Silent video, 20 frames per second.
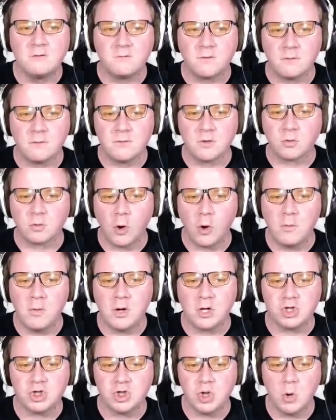from the
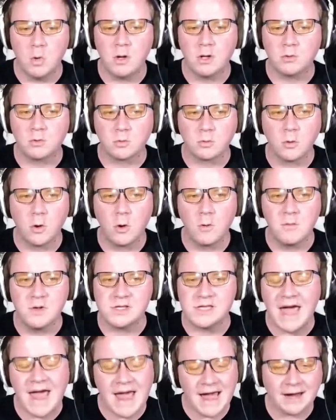Roma, showing Roma's
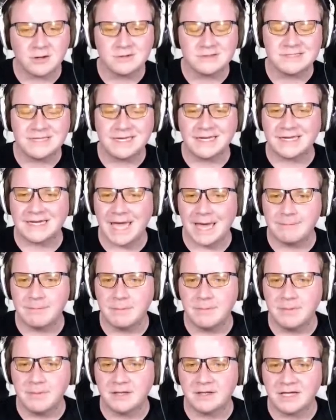accuracy and
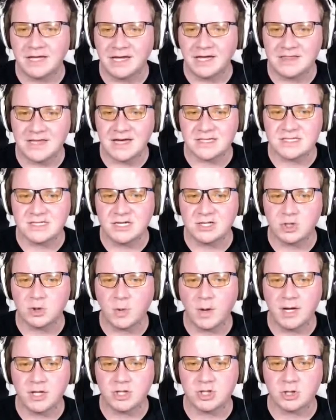capability in that
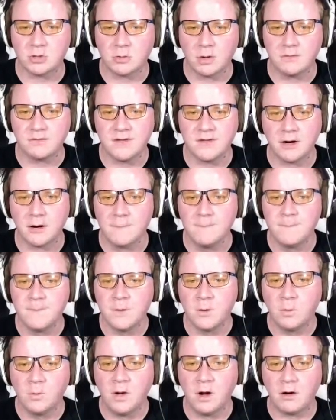situation right there.
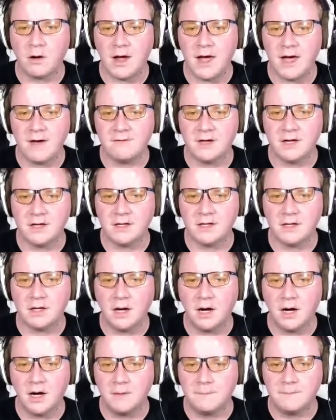We are having
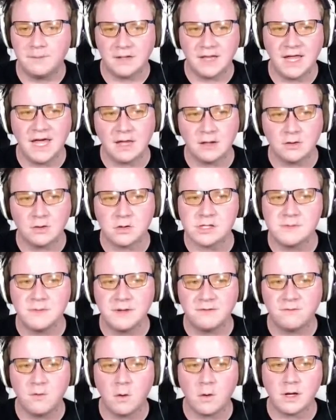uh, Blake looks to be
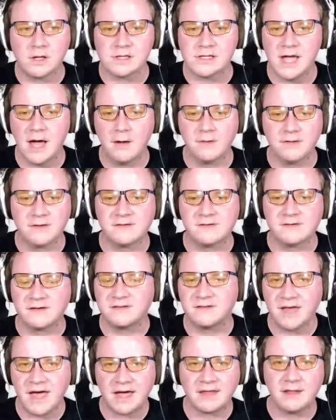focused now. This is
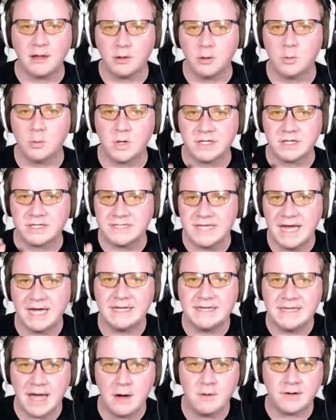exactly how you want to take
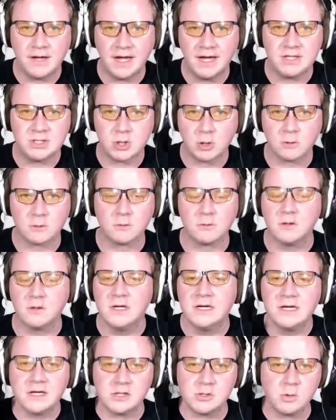take down a turtle.
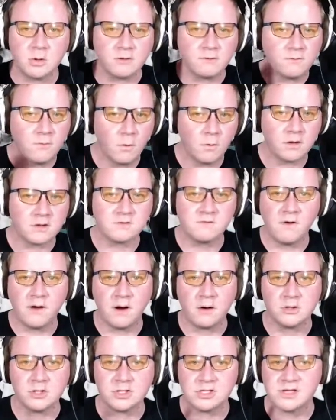you want a focus
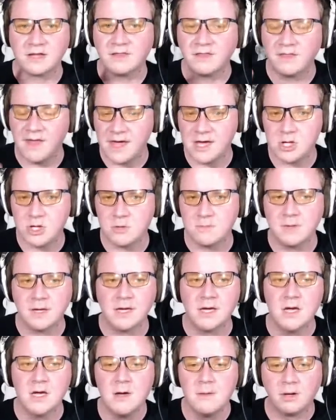fire just like they should
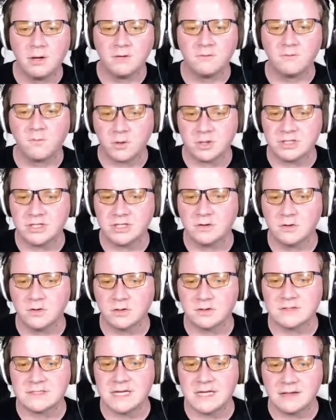be, but unfortunately it
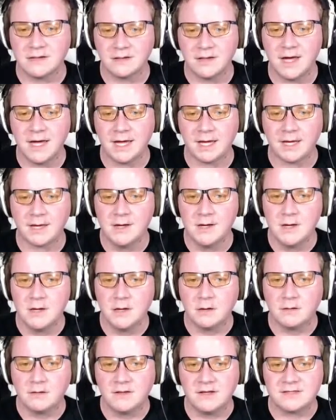looks like
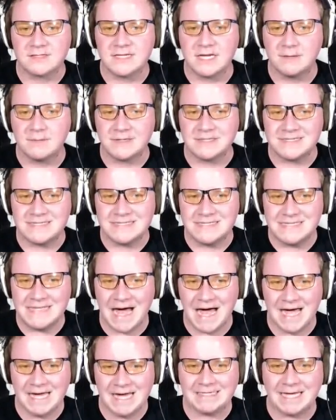this team is
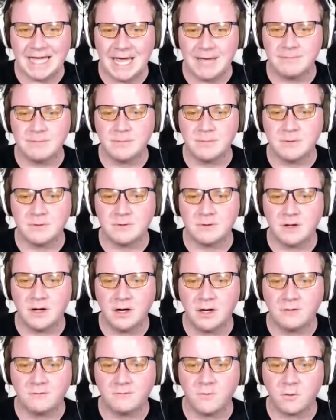not capable
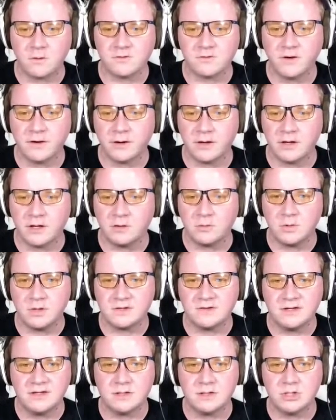of focus firing. We
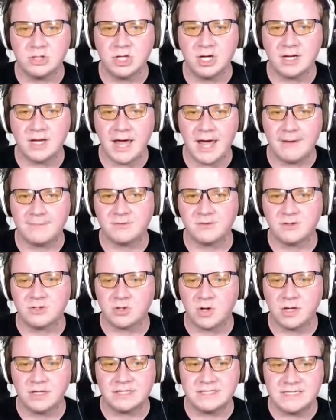see Jin absolutely
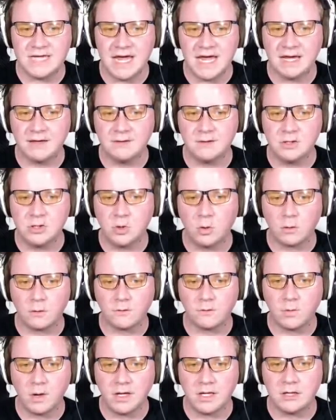trying to take the
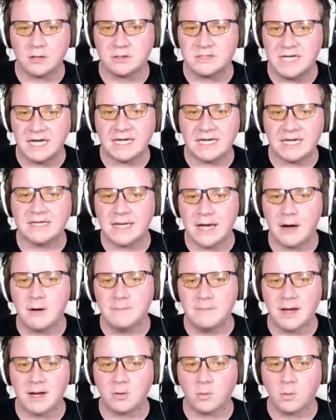north right here, taking down
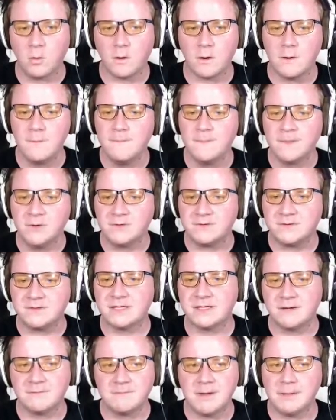Man of War. You
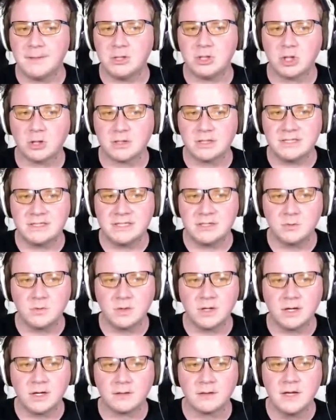still have Baby Shark to deal
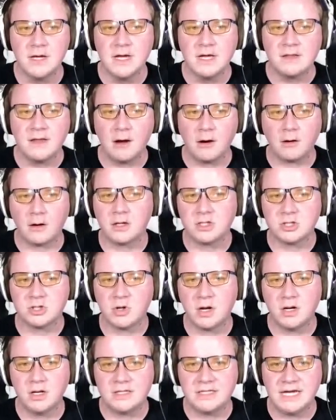with. They are going to
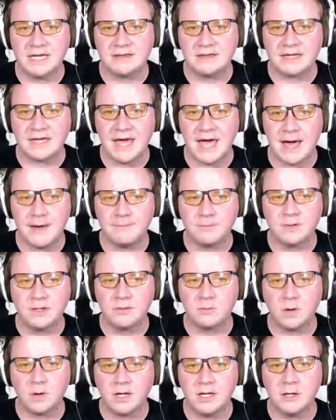try to take the cap
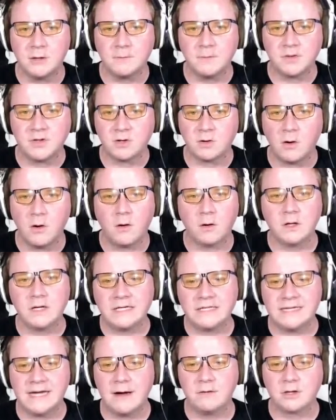lead right here, but they're
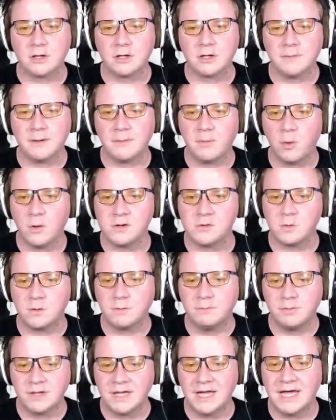already down a good bit of points
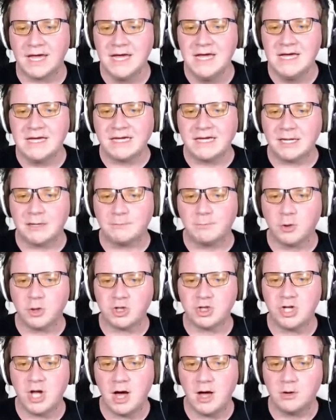with Blake getting
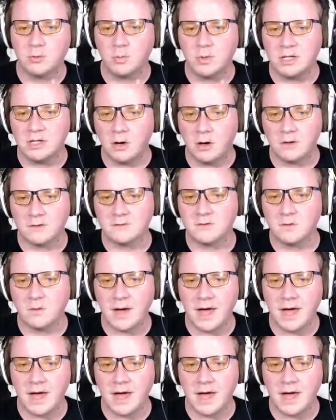pushed on. We also